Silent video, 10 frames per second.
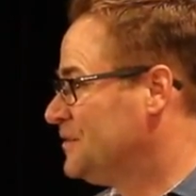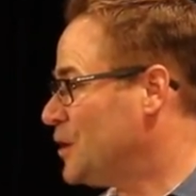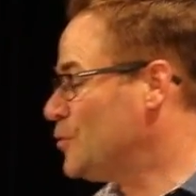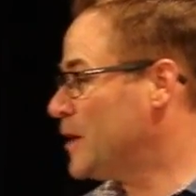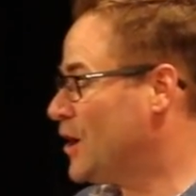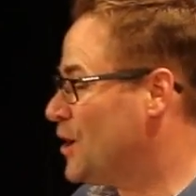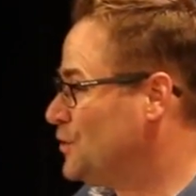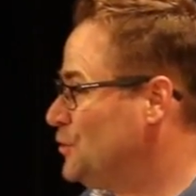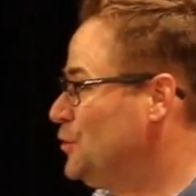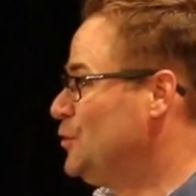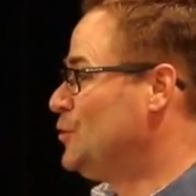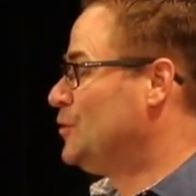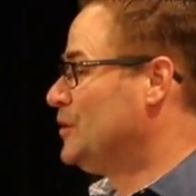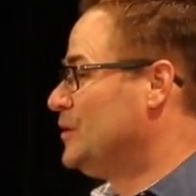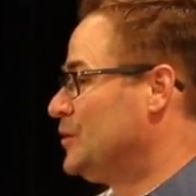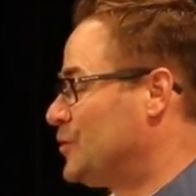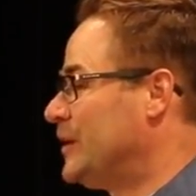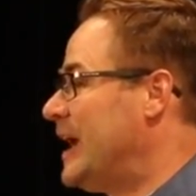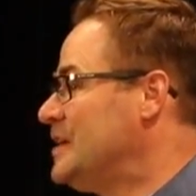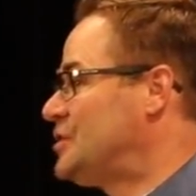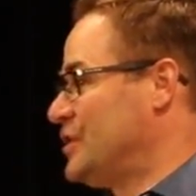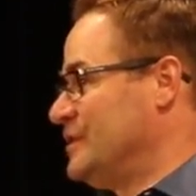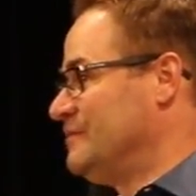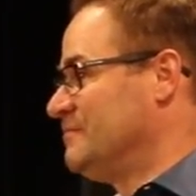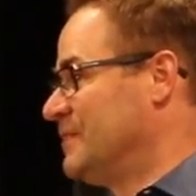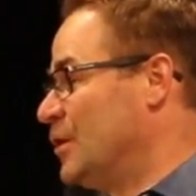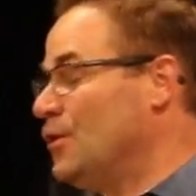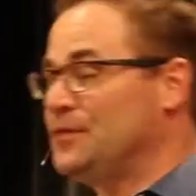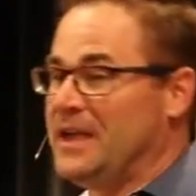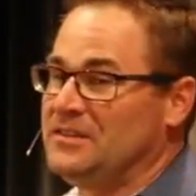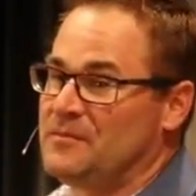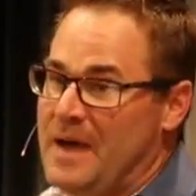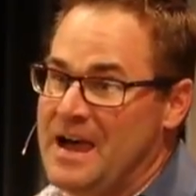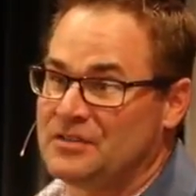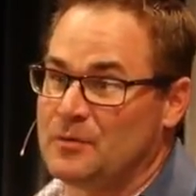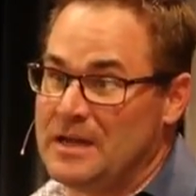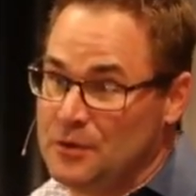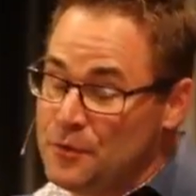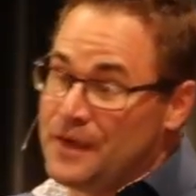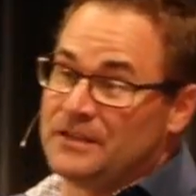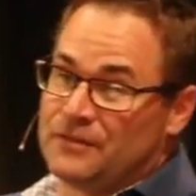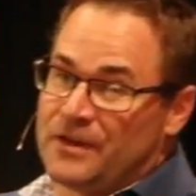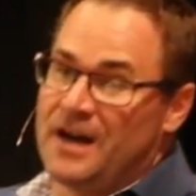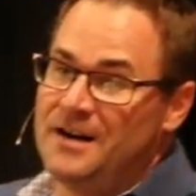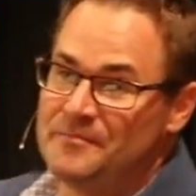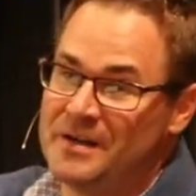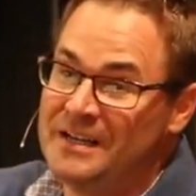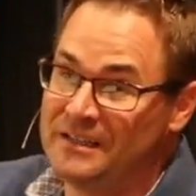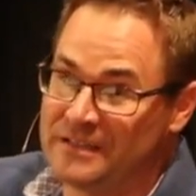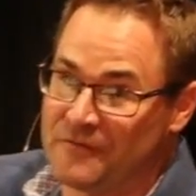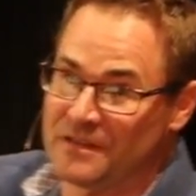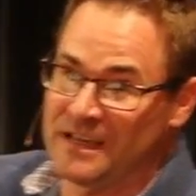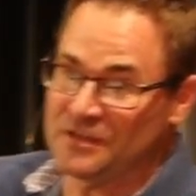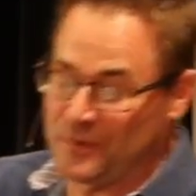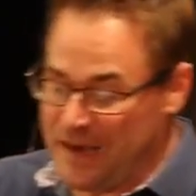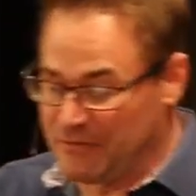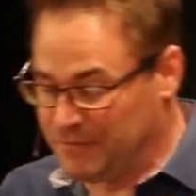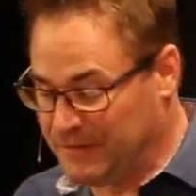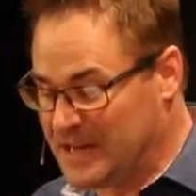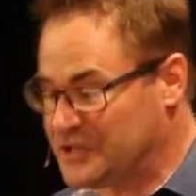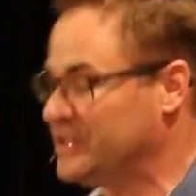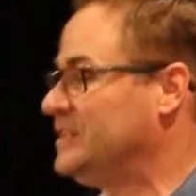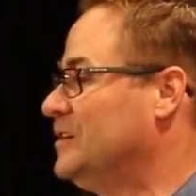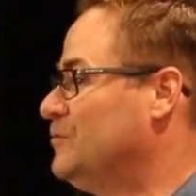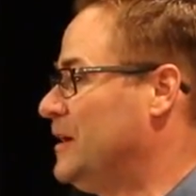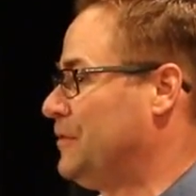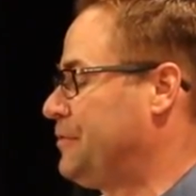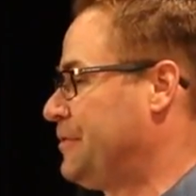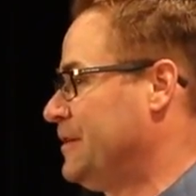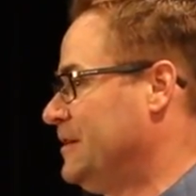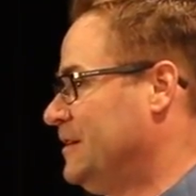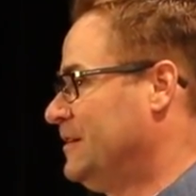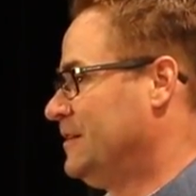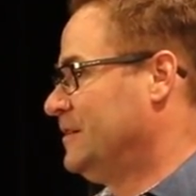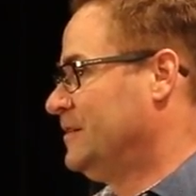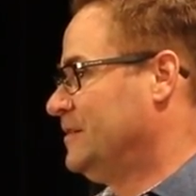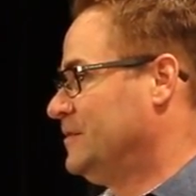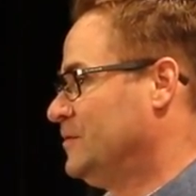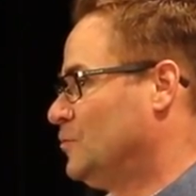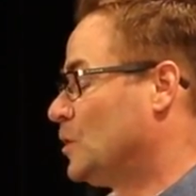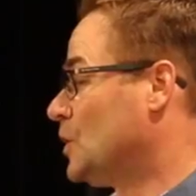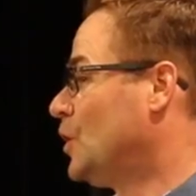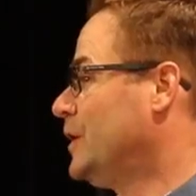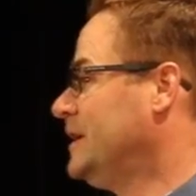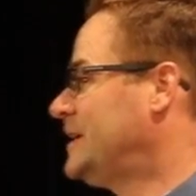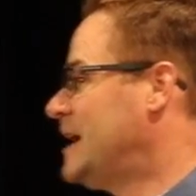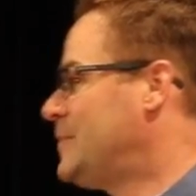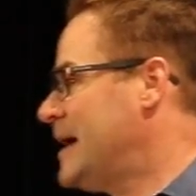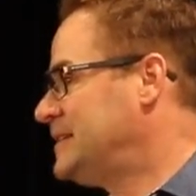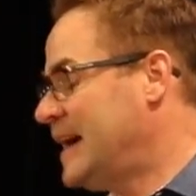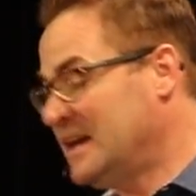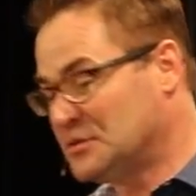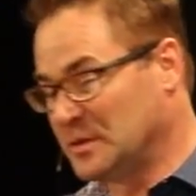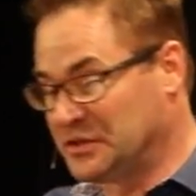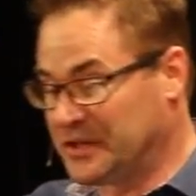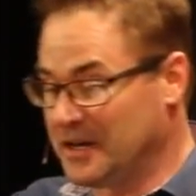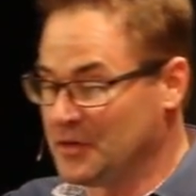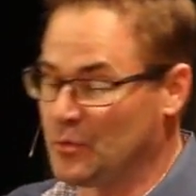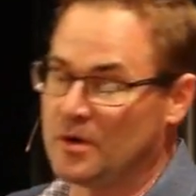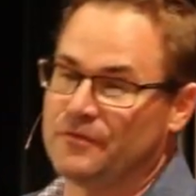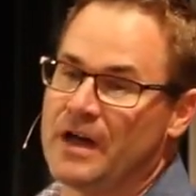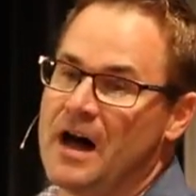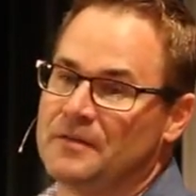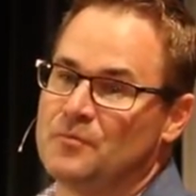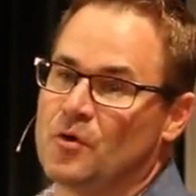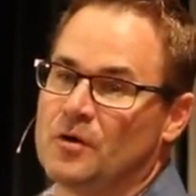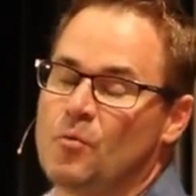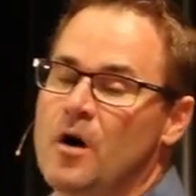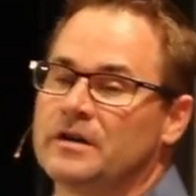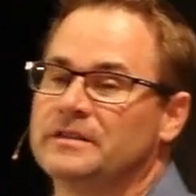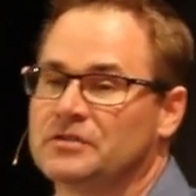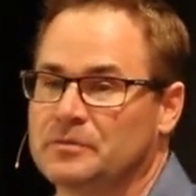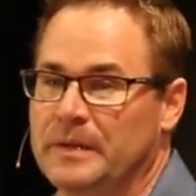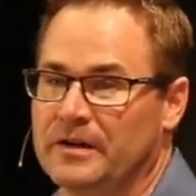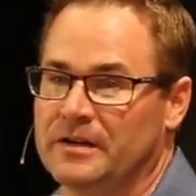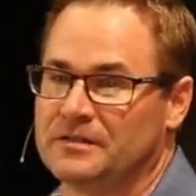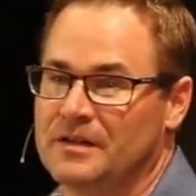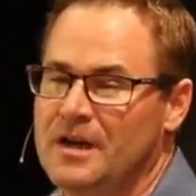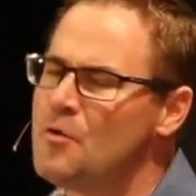Though we are a new creation, and old things have passed away, new things have come, nevertheless we have the flesh to deal with. We're learning day by day as we study the Word of God more and walk in the Spirit.